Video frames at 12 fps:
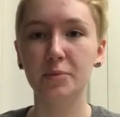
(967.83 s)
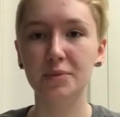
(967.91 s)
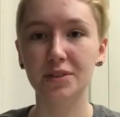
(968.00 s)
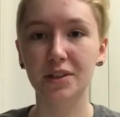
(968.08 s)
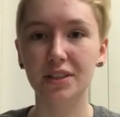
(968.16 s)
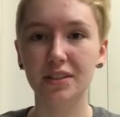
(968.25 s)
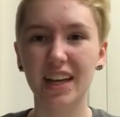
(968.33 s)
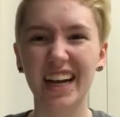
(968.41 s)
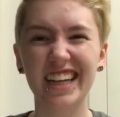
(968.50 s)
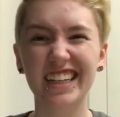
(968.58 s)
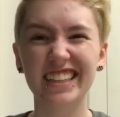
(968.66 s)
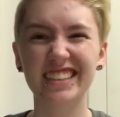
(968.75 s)
So I do
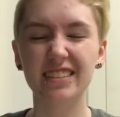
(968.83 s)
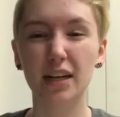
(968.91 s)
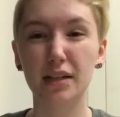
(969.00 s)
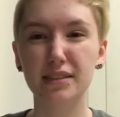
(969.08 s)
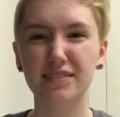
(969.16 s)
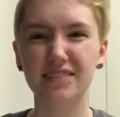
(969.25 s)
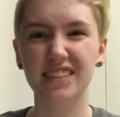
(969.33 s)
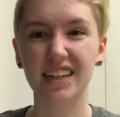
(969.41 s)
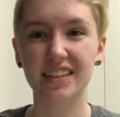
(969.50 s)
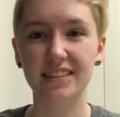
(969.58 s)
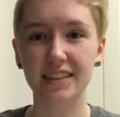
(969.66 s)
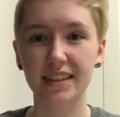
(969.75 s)
that, and I do all different
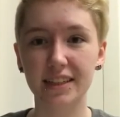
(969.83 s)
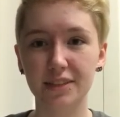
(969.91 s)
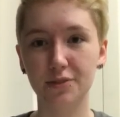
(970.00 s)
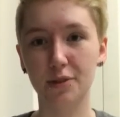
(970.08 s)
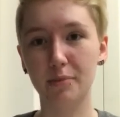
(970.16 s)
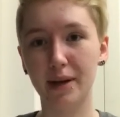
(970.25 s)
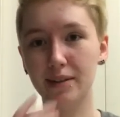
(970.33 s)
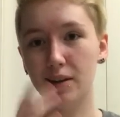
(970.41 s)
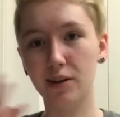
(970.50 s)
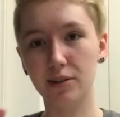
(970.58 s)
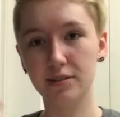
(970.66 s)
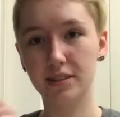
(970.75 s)
kinds of things with my
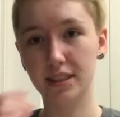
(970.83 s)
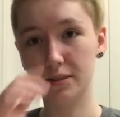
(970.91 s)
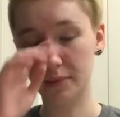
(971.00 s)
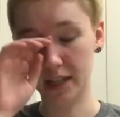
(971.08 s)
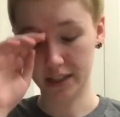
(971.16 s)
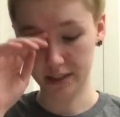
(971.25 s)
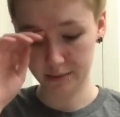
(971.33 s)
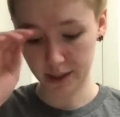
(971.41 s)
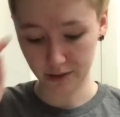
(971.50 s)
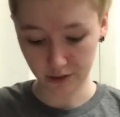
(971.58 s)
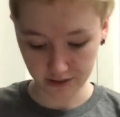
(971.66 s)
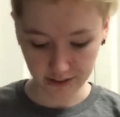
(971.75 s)
nose and
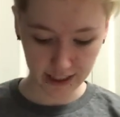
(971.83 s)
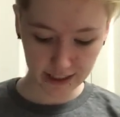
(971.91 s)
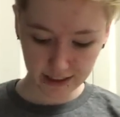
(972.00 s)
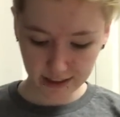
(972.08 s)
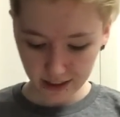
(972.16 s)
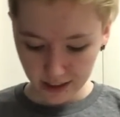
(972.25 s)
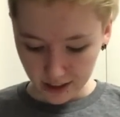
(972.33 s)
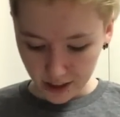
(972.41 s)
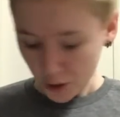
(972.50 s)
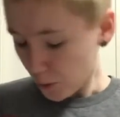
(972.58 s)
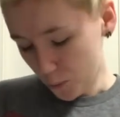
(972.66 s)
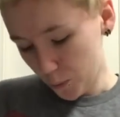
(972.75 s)
my whole face,
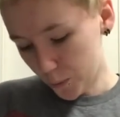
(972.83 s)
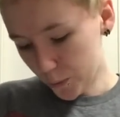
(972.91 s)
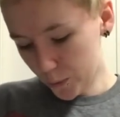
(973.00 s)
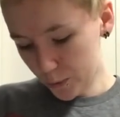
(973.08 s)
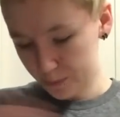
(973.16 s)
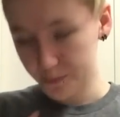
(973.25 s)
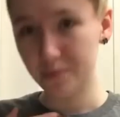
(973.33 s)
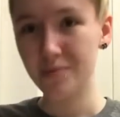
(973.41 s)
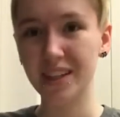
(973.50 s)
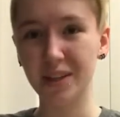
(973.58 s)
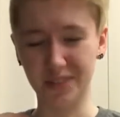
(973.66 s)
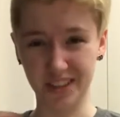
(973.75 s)

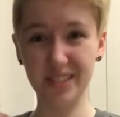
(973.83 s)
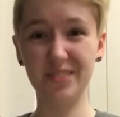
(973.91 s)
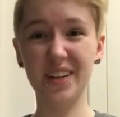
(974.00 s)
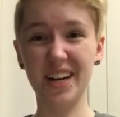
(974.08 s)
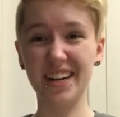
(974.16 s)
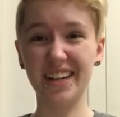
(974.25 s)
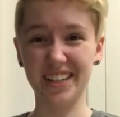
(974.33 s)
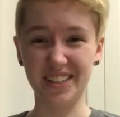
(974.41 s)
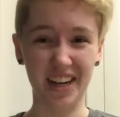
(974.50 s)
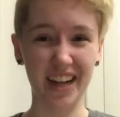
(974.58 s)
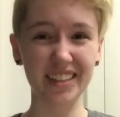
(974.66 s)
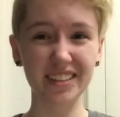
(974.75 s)
which is very
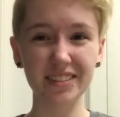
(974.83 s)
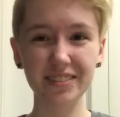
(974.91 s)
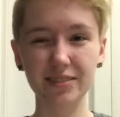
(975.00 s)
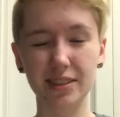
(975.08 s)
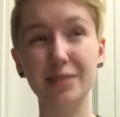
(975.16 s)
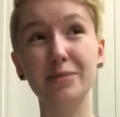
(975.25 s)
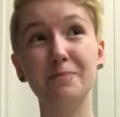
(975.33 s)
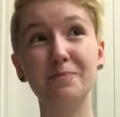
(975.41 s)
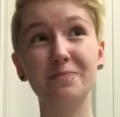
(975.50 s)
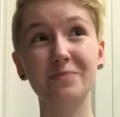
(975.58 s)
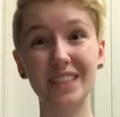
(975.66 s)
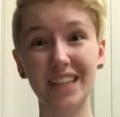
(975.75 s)
unattractive, which
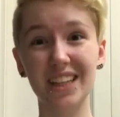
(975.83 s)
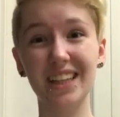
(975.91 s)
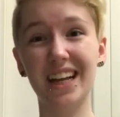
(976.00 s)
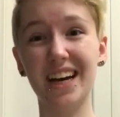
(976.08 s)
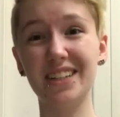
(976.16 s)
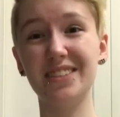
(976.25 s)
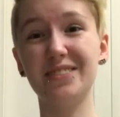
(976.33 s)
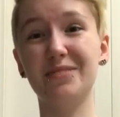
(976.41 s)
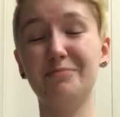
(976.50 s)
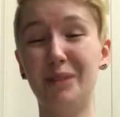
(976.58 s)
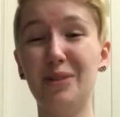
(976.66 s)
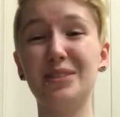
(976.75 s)
a lot
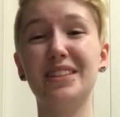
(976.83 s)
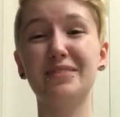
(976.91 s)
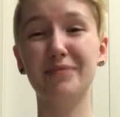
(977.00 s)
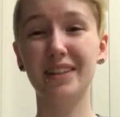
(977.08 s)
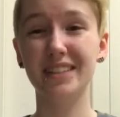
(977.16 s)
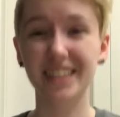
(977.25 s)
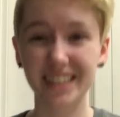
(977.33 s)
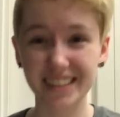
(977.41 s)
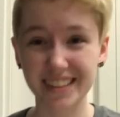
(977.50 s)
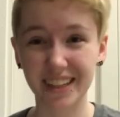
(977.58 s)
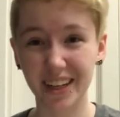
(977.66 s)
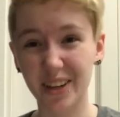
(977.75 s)
of most of my
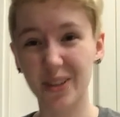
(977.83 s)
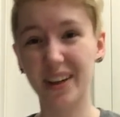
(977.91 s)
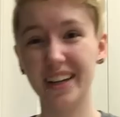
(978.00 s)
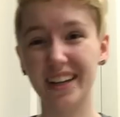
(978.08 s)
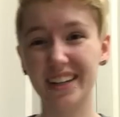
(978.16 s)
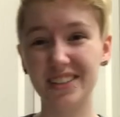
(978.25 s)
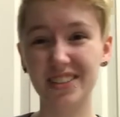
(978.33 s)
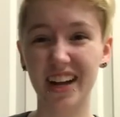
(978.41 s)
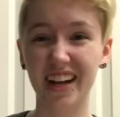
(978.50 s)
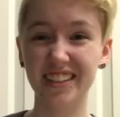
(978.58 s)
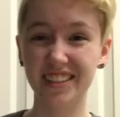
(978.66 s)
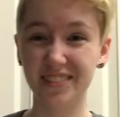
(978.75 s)
tics are quite
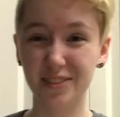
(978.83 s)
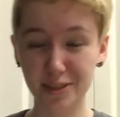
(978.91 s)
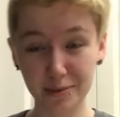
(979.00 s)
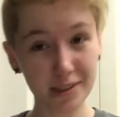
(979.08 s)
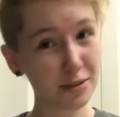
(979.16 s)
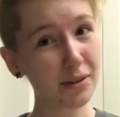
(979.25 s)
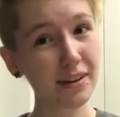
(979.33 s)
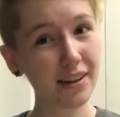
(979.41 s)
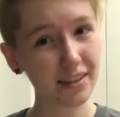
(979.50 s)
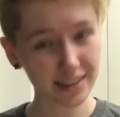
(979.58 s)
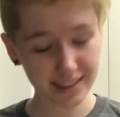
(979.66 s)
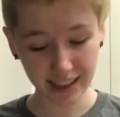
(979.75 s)
unattractive to be doing
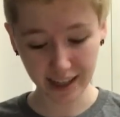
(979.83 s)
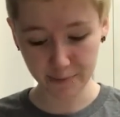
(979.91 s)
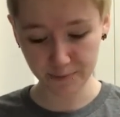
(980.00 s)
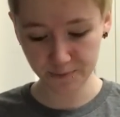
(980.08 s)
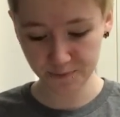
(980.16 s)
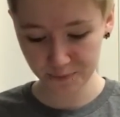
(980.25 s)
all the time.